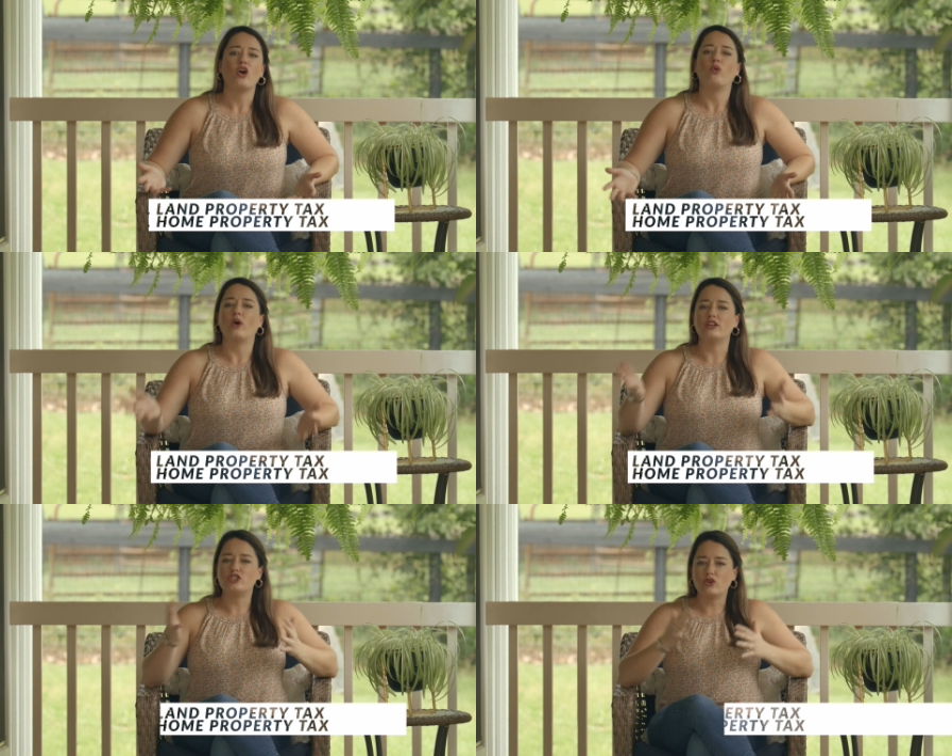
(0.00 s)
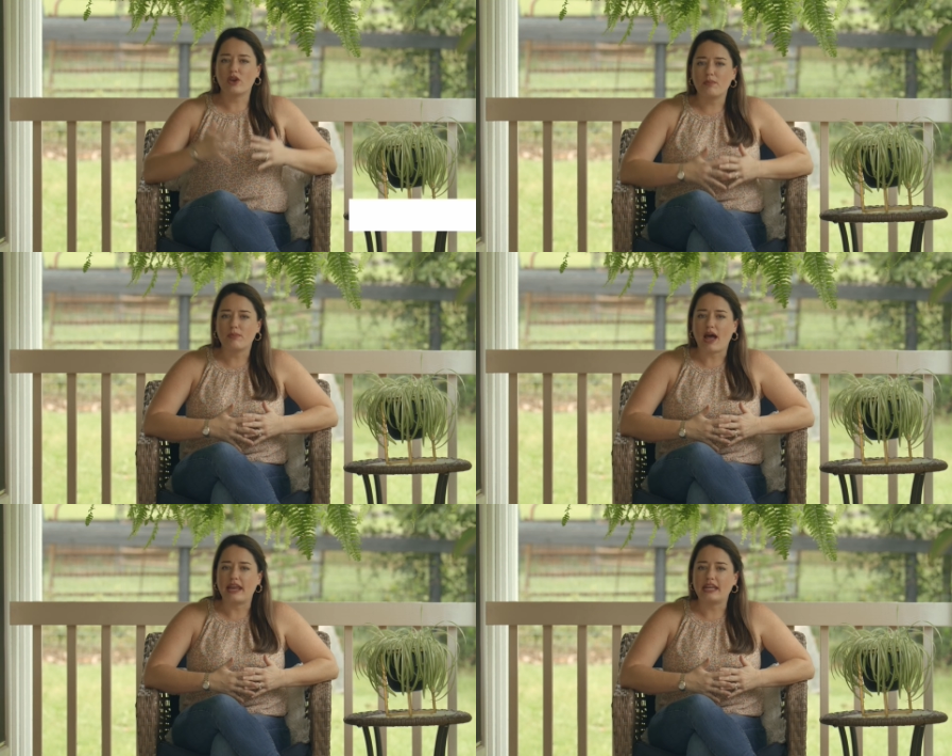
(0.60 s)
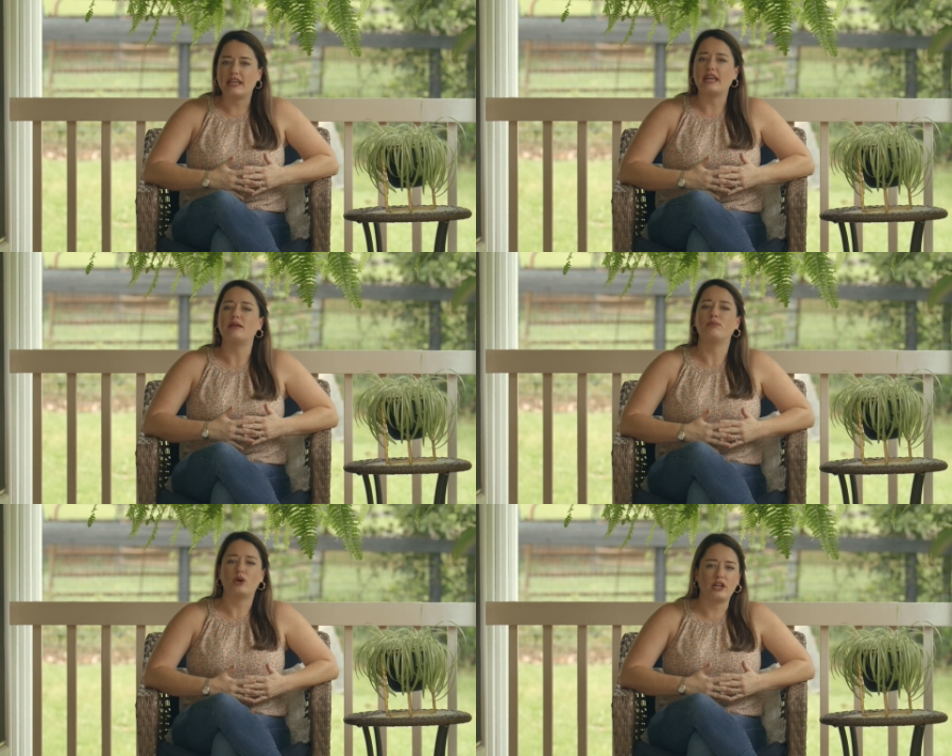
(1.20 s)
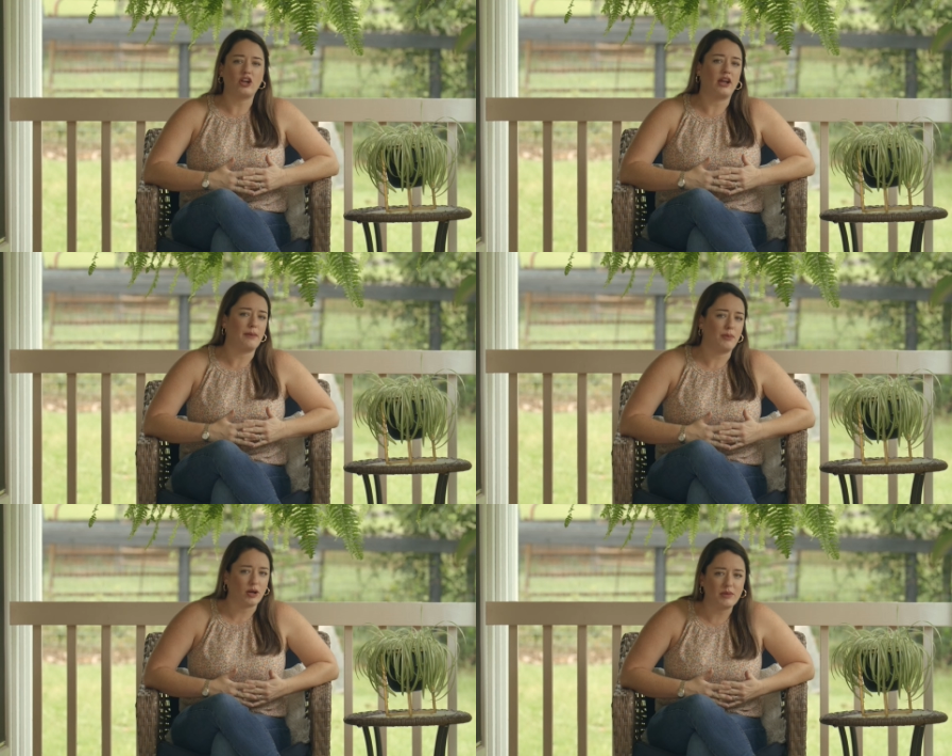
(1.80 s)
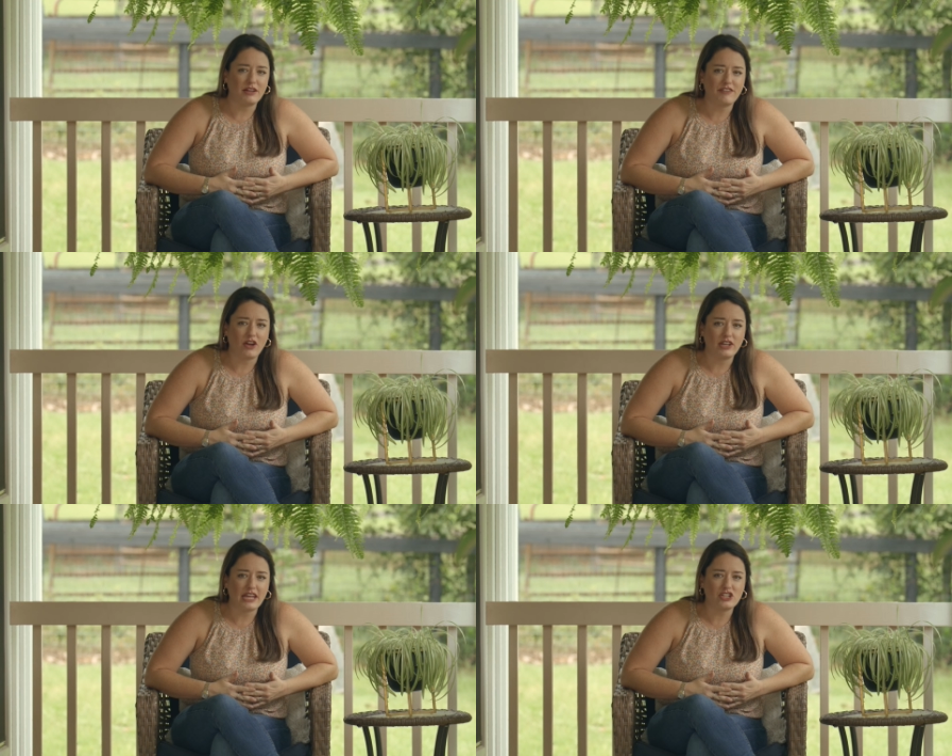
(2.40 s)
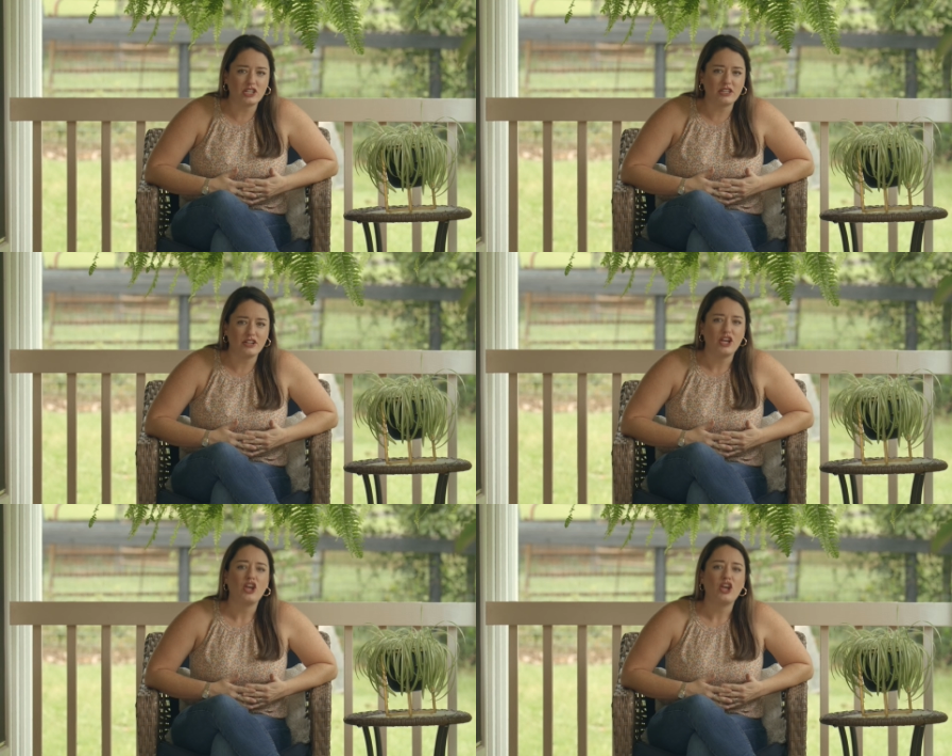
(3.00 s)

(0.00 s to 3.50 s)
Once you combine it and put it on a permanent foundation,